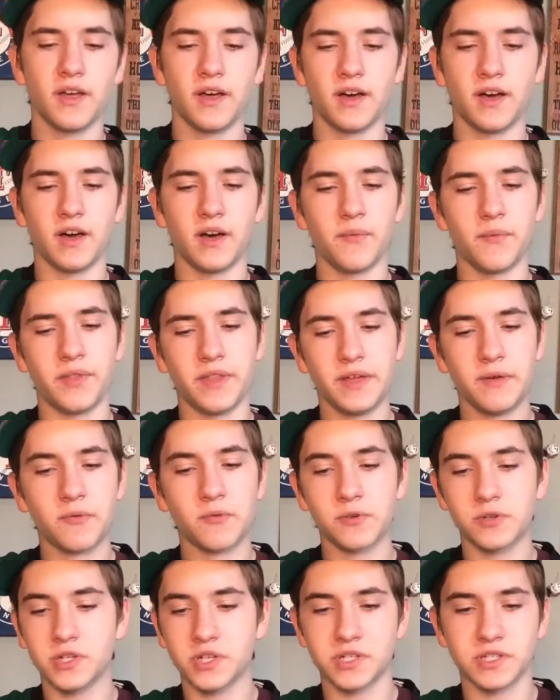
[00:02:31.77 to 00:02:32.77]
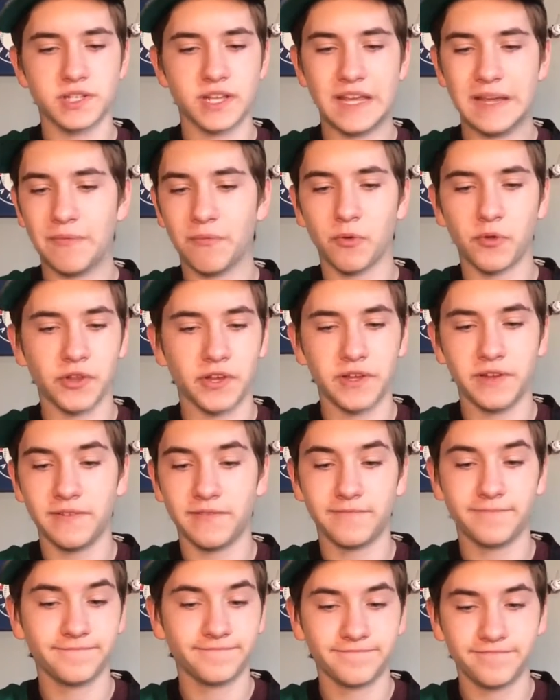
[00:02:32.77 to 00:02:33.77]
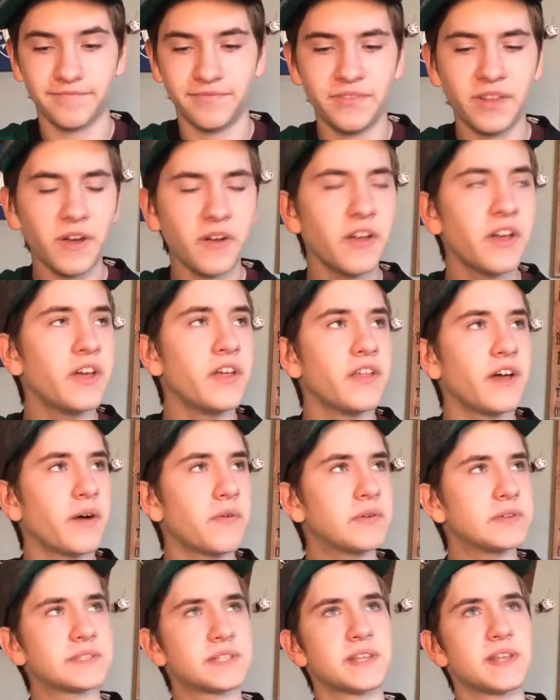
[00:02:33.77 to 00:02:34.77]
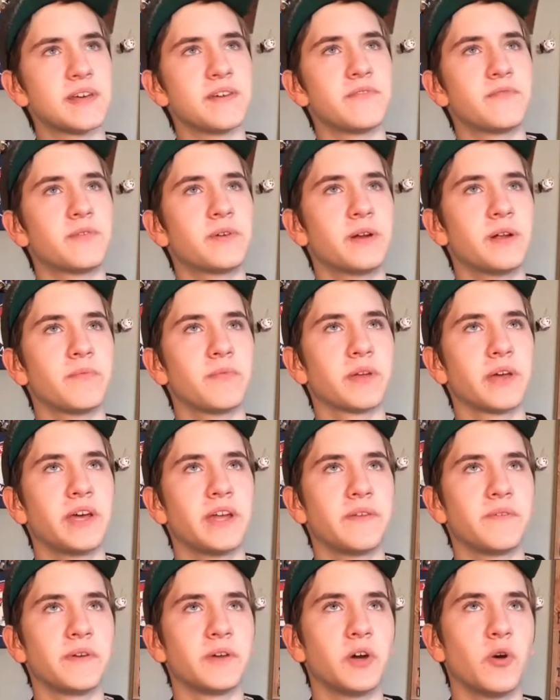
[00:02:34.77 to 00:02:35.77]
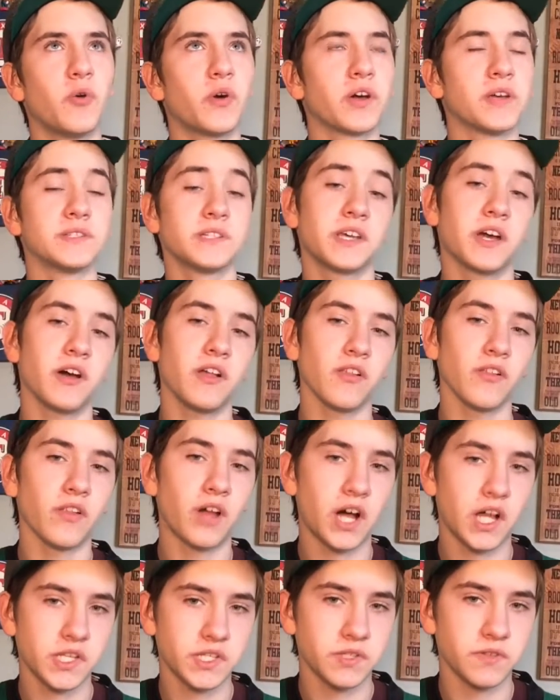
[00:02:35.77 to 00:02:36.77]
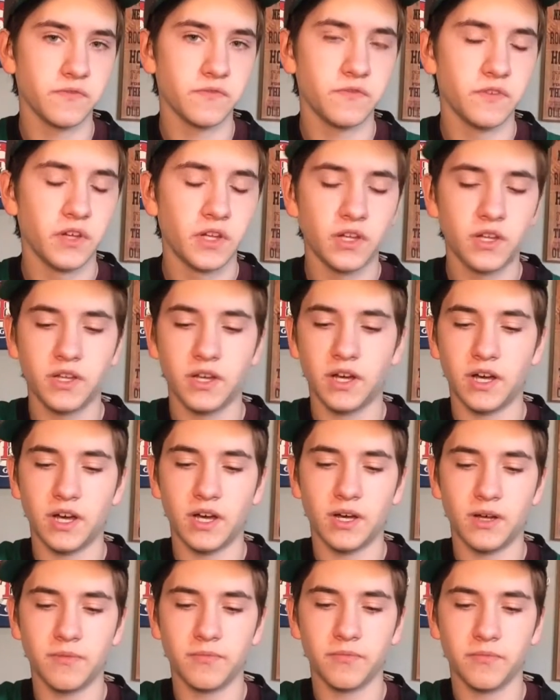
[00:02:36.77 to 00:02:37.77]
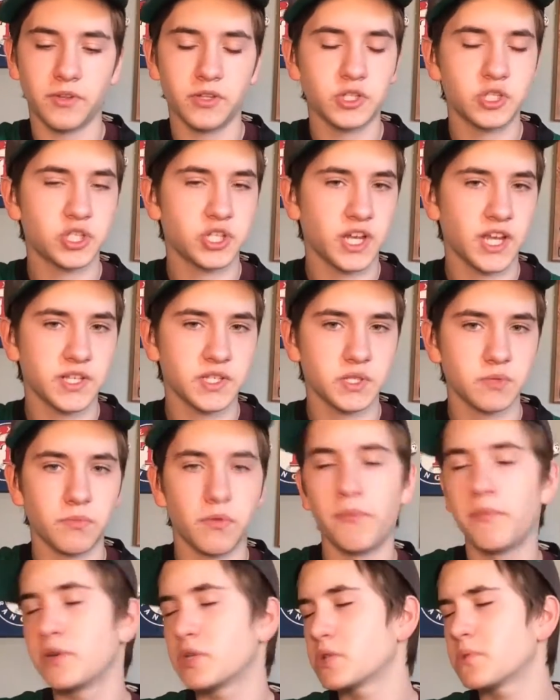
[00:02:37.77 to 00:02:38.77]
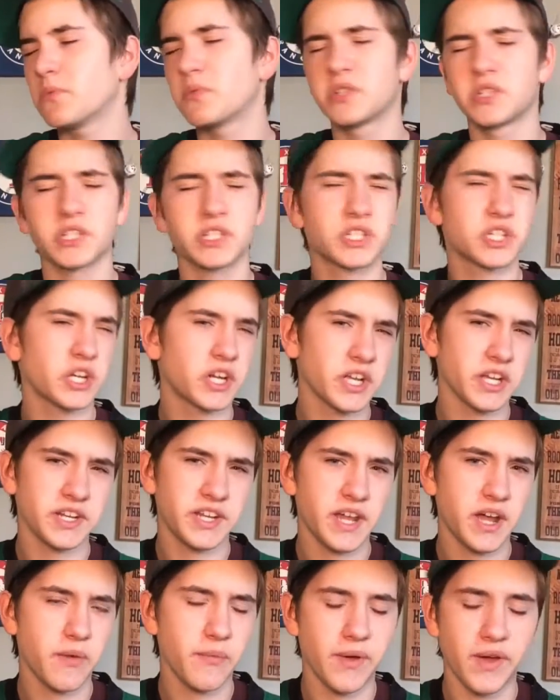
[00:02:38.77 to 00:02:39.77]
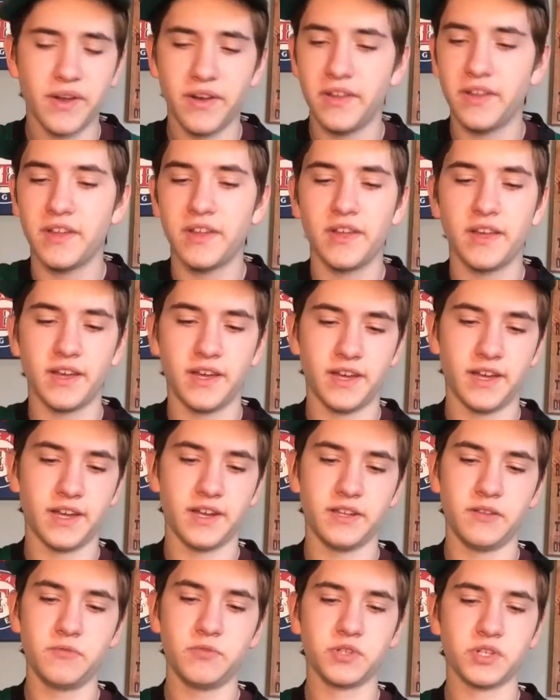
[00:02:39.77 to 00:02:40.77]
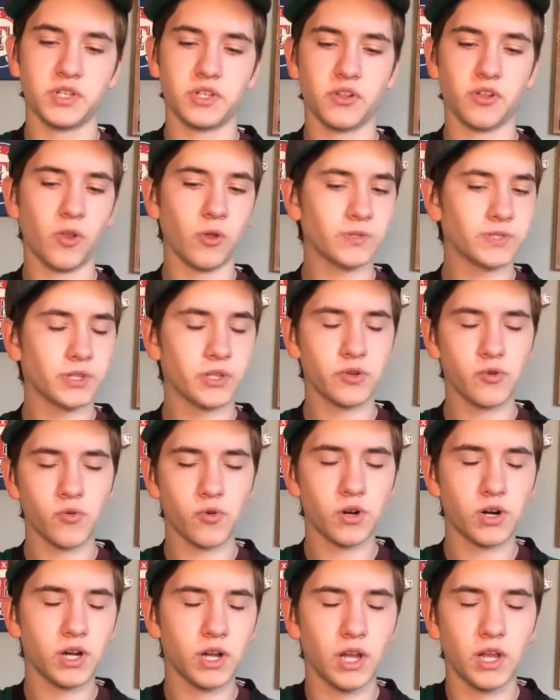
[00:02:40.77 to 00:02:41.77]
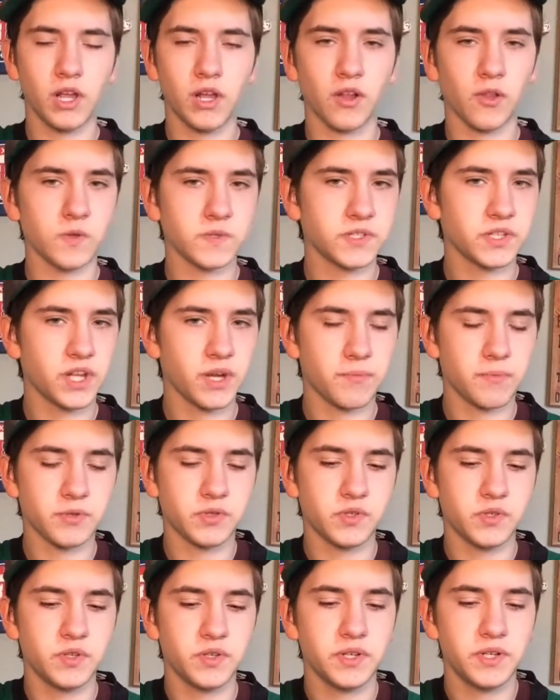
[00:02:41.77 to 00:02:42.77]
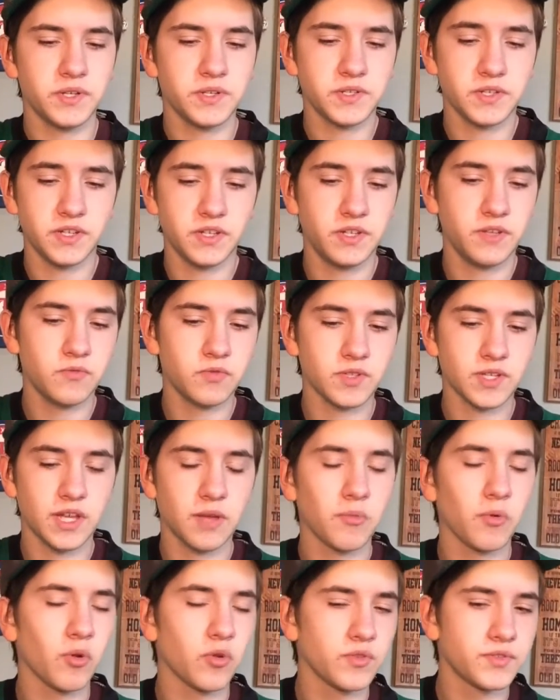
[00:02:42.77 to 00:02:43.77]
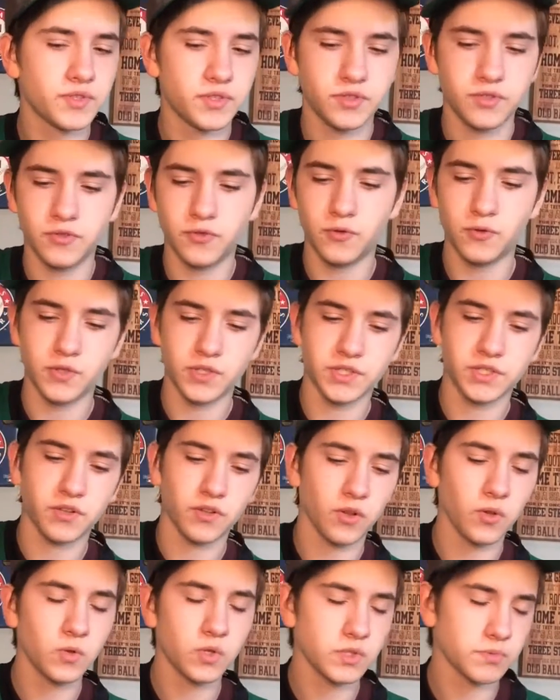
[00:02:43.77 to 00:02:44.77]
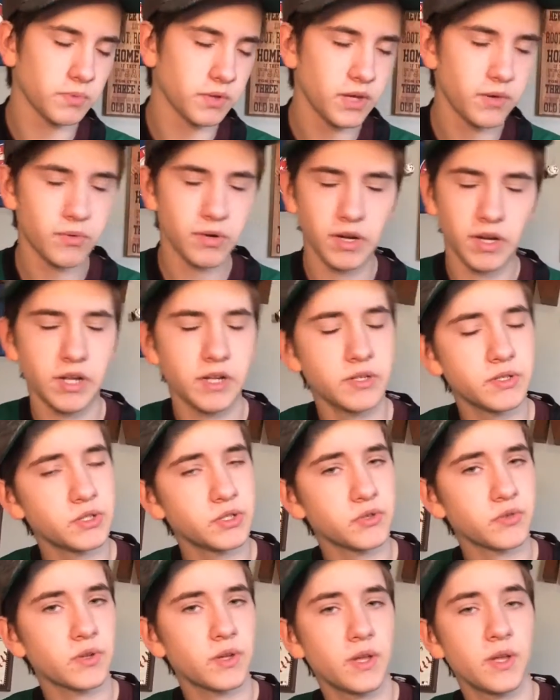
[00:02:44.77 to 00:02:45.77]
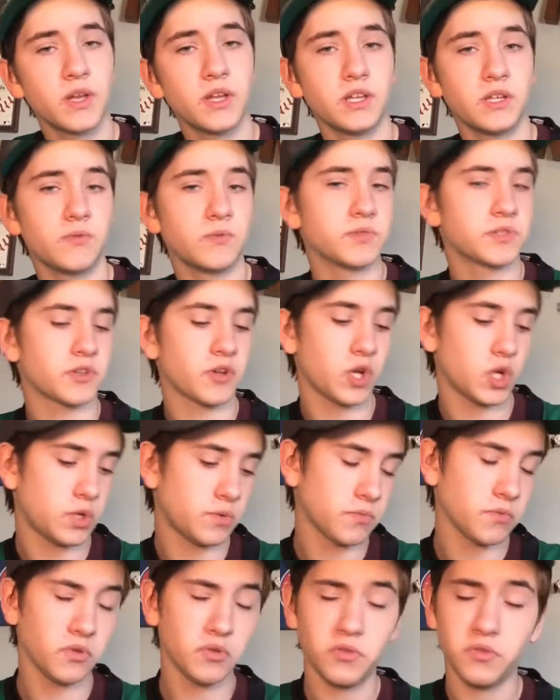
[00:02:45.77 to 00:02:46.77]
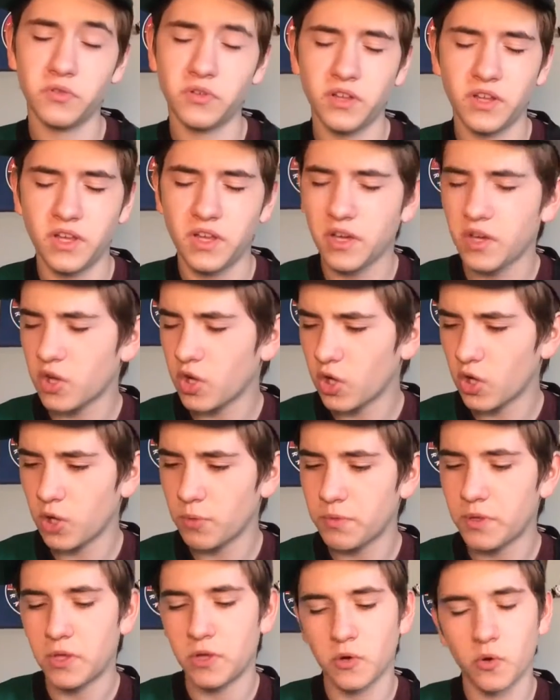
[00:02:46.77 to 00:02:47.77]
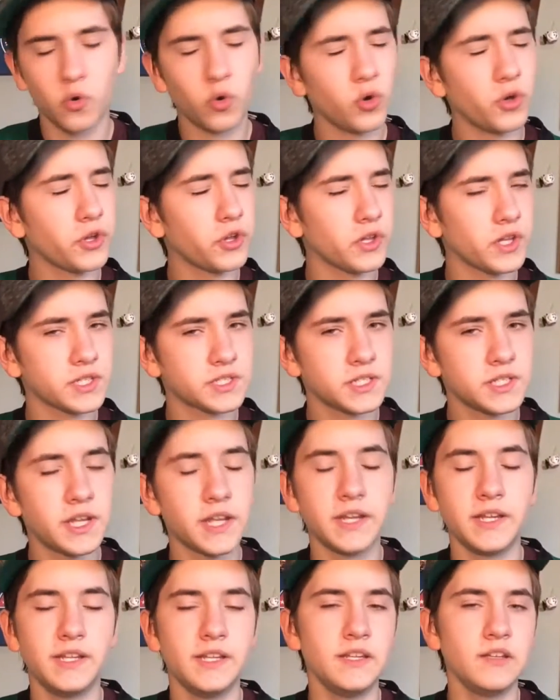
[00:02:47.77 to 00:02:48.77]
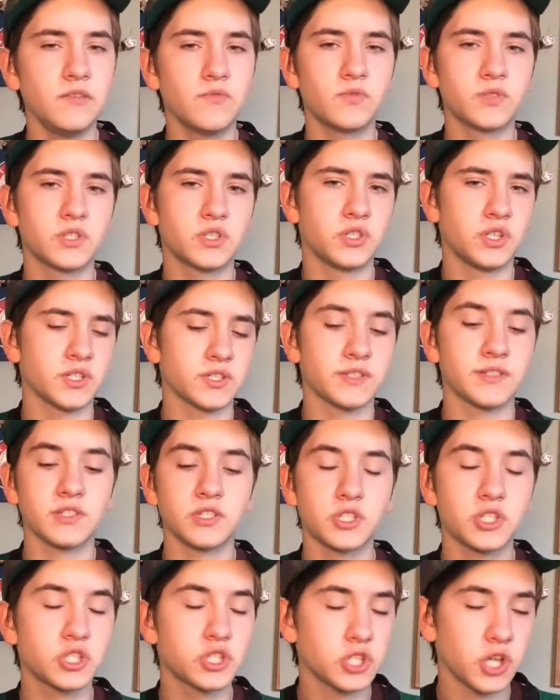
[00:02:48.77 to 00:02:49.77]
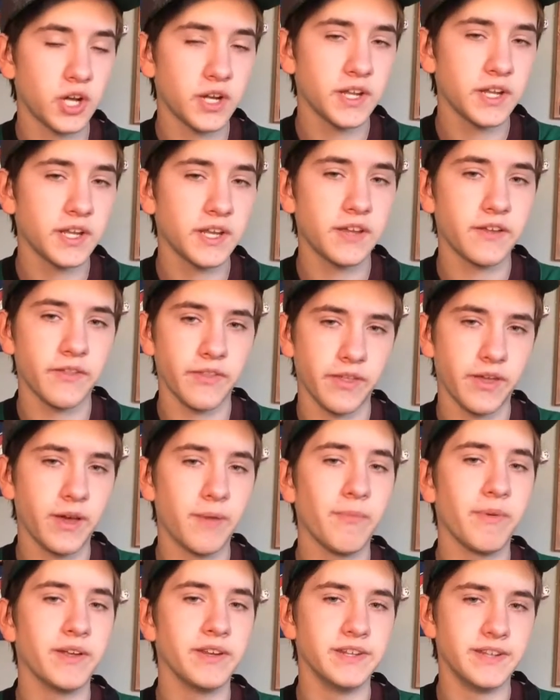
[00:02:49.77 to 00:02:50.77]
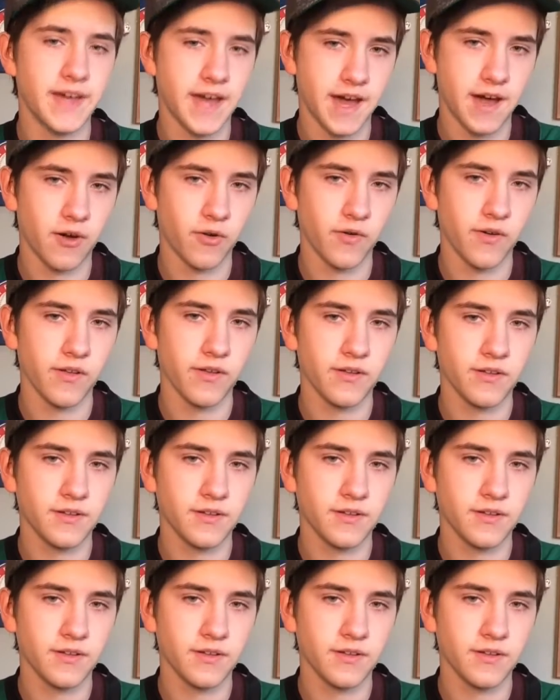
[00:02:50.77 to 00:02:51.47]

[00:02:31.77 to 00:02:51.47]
Um, and they were just able to get not. I want to say they weren't able to get anything going because they got lots of um, good chances, but Bishop was just shutting it down, man. And he was just closing the door, closing opportunities, and he was able to just close play when he needed to. He was calm, calm, cool and collected, and he was just shutting them down.